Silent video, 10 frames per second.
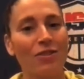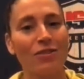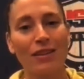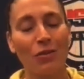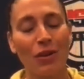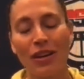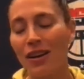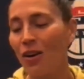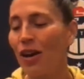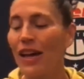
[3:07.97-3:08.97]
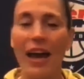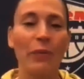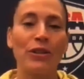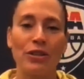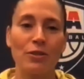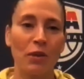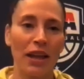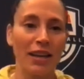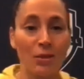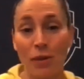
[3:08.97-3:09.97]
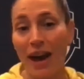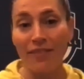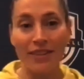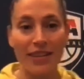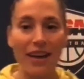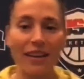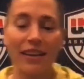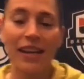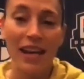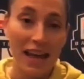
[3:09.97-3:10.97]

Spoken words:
goes out the window and we just play because we have the talent.